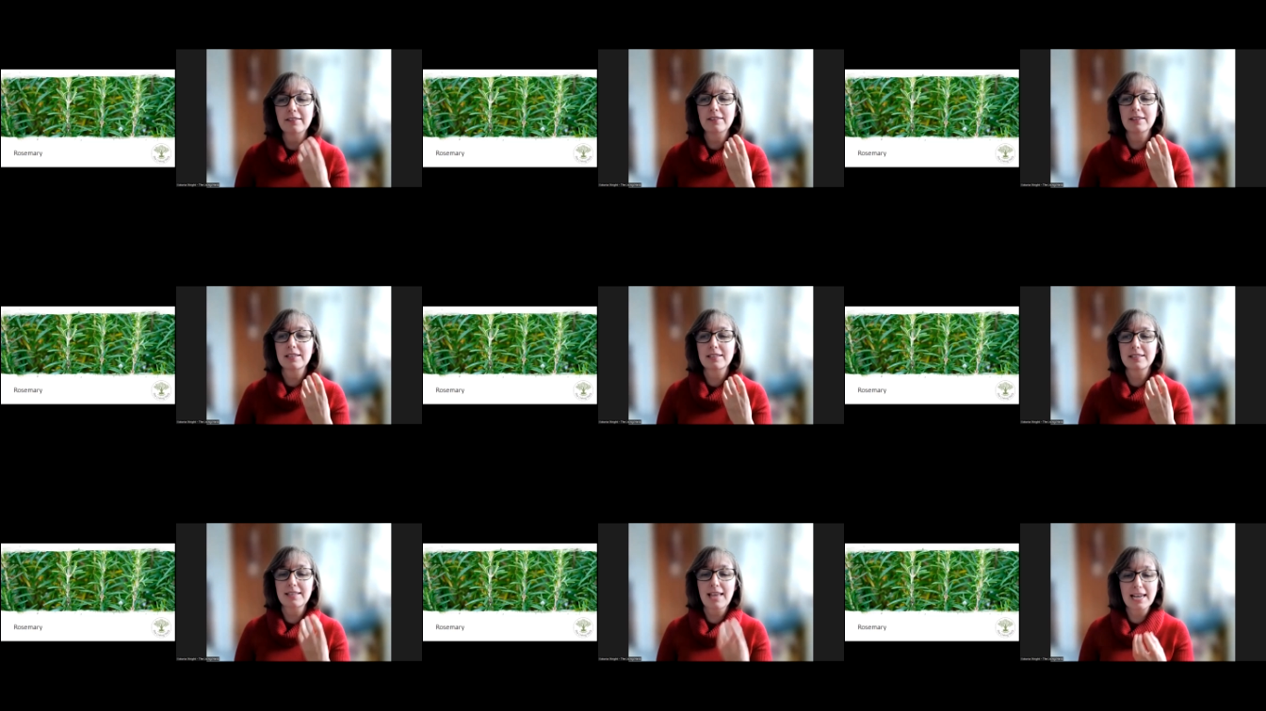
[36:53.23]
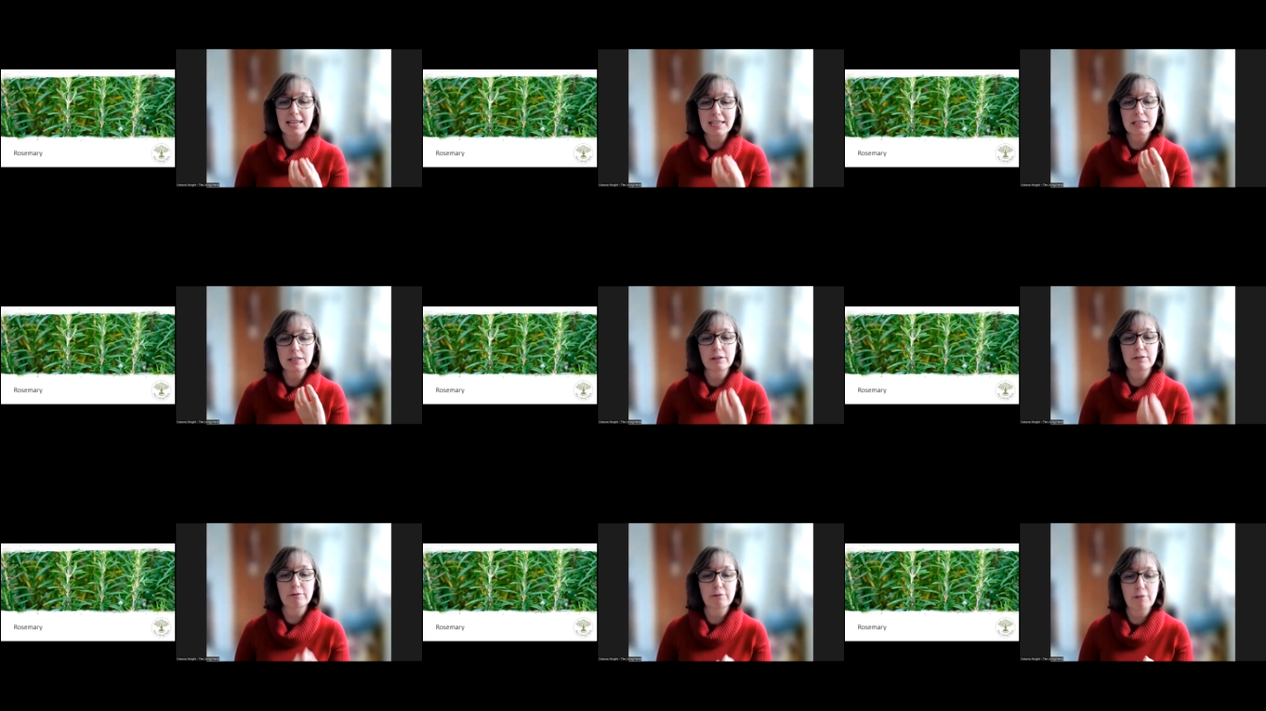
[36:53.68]
the
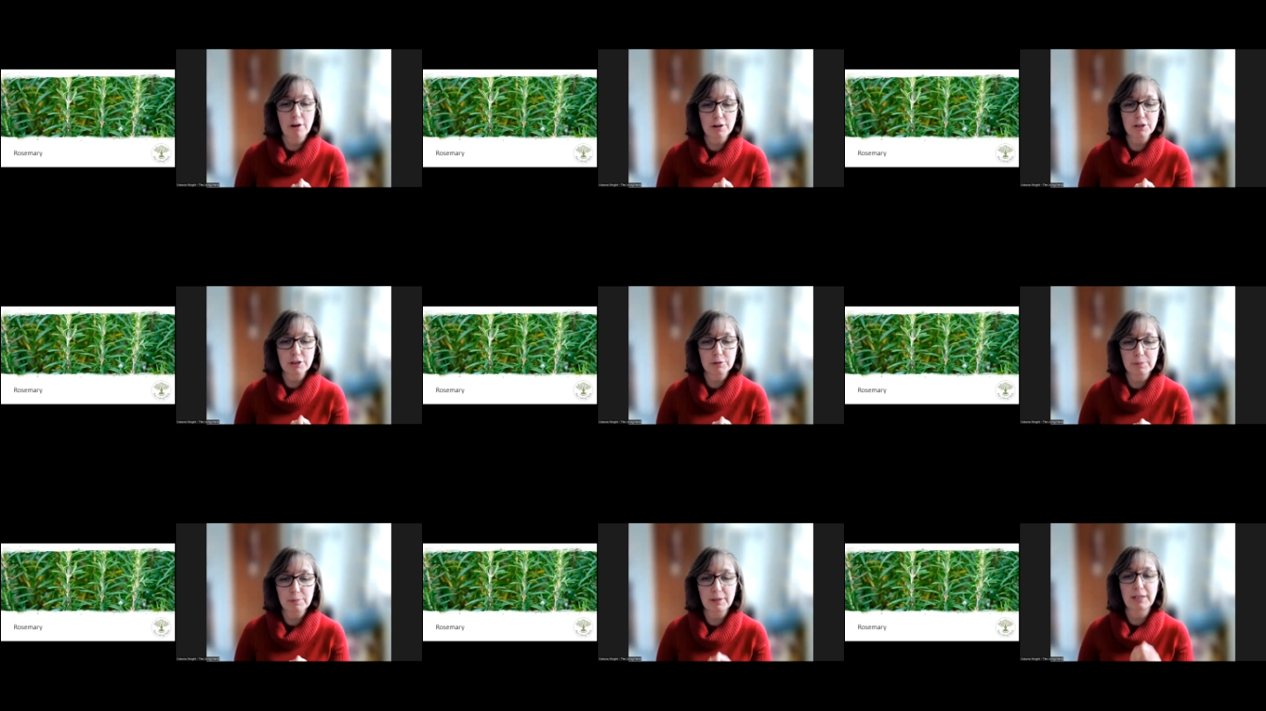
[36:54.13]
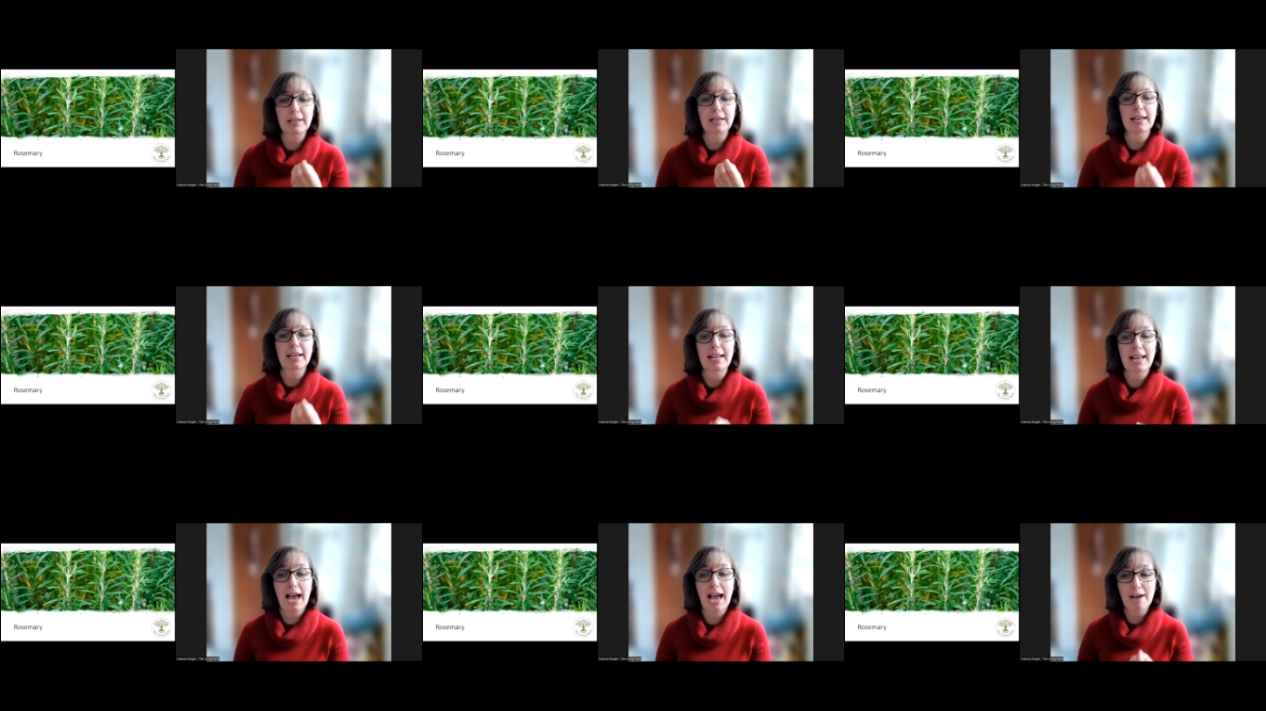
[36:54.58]
scent of rosemary
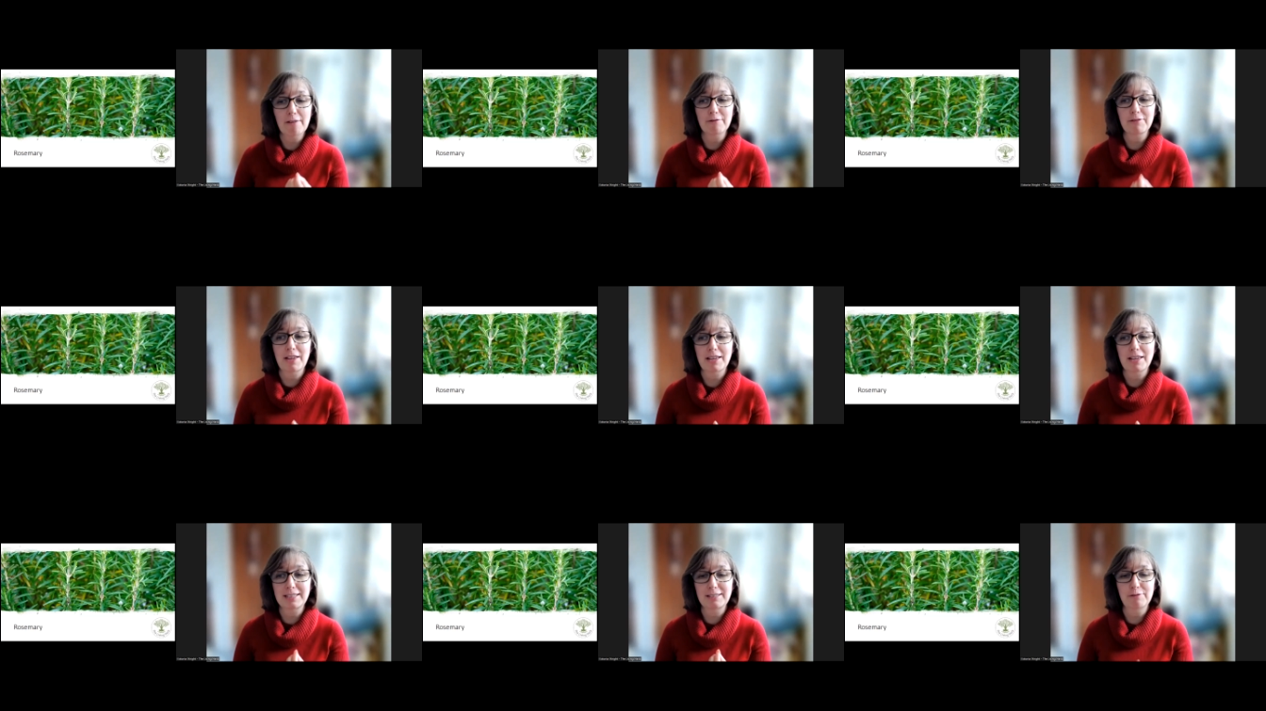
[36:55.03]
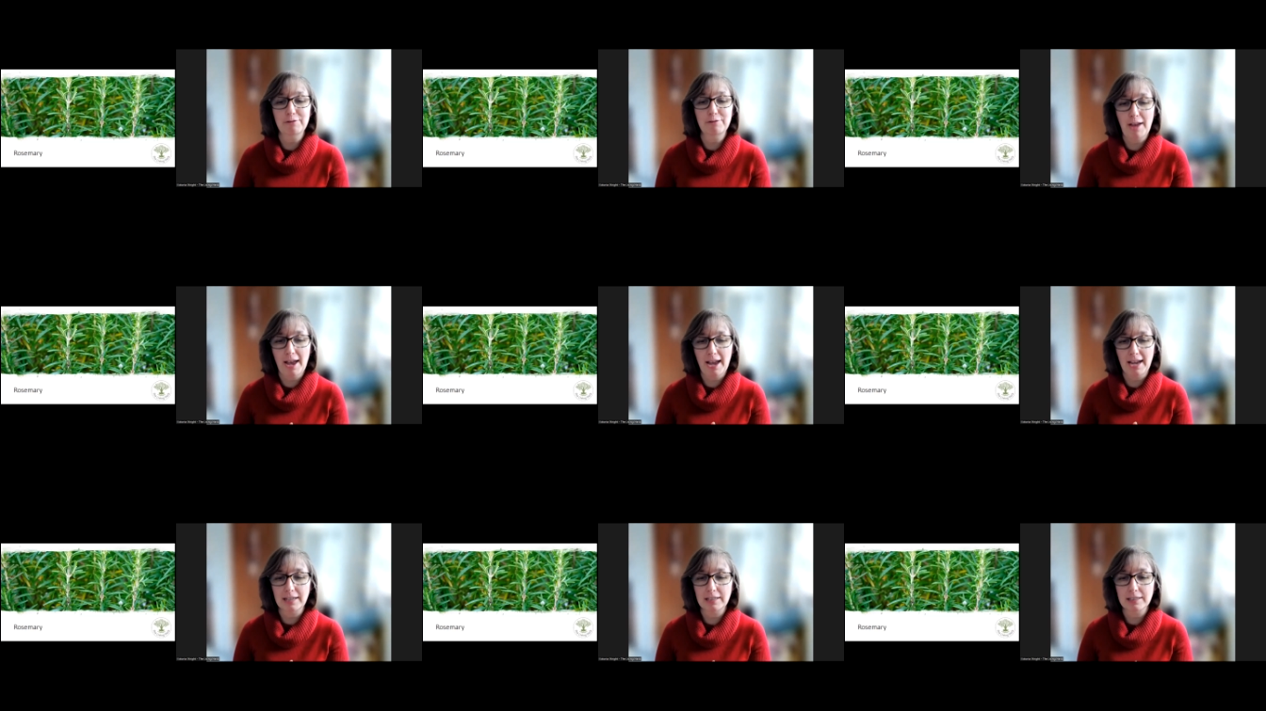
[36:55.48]
can have that
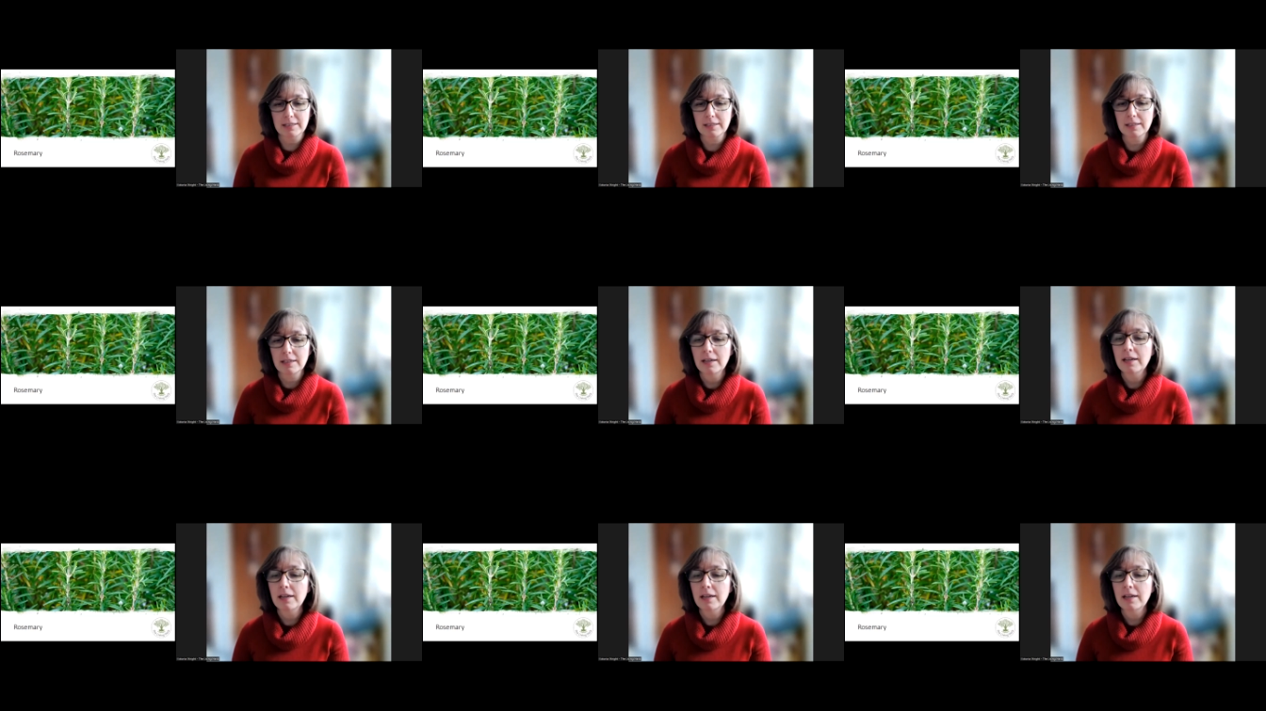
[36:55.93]
effect.